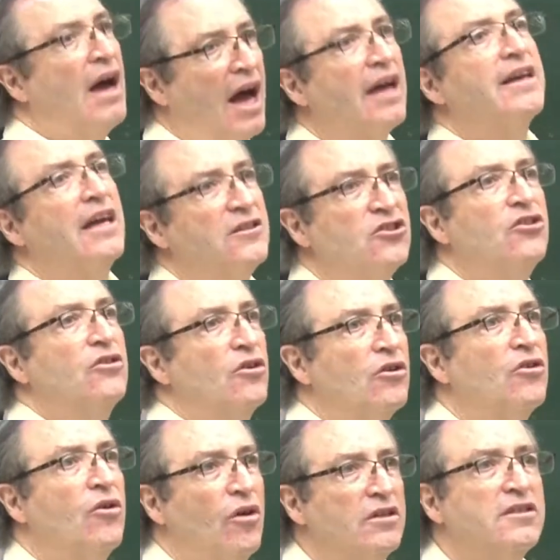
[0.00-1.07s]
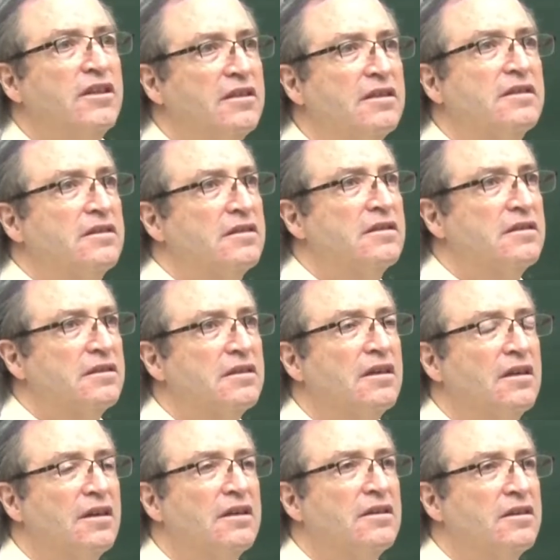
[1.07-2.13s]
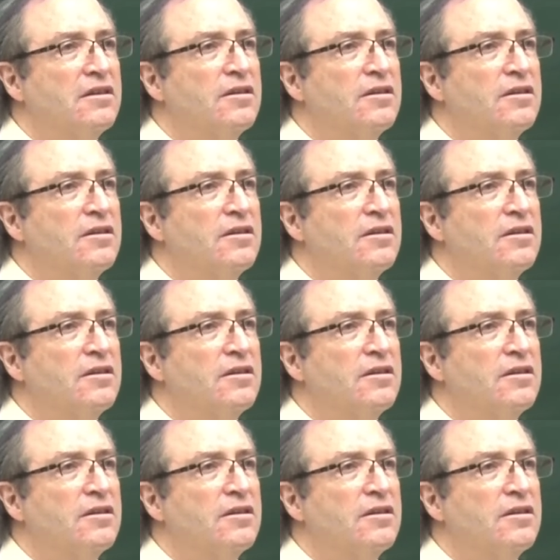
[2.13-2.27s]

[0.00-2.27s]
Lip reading: I guess you could cause it to